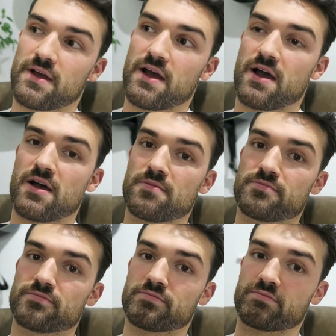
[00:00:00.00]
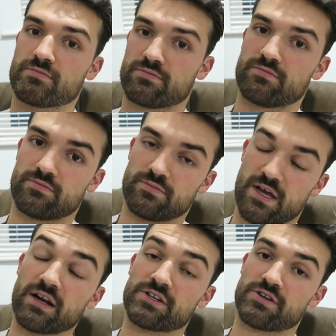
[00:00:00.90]
um,
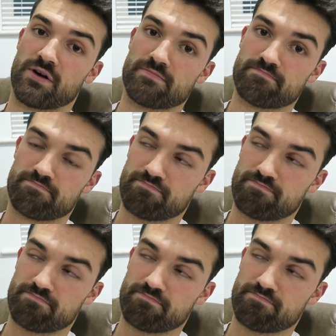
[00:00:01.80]
English time.